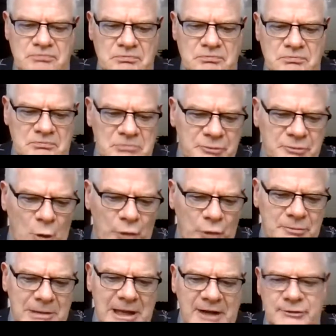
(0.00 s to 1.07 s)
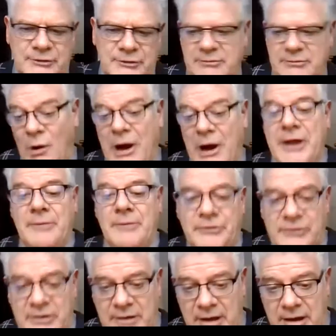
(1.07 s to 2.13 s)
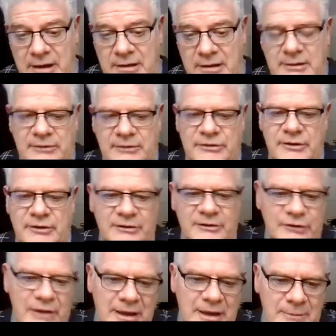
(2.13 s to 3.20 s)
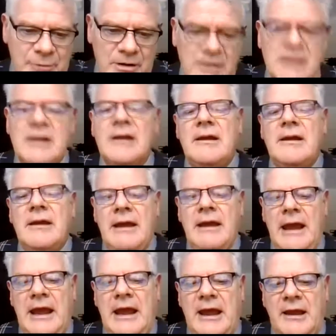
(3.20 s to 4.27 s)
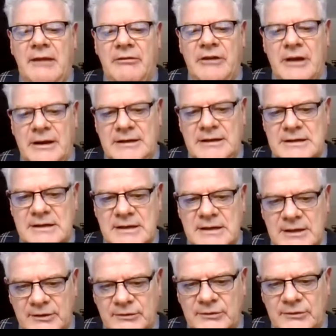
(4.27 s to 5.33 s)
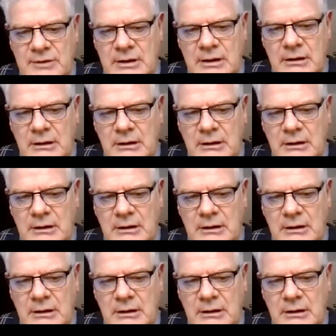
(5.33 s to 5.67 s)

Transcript: sportsplex, the YMCA is an example. And the idea is,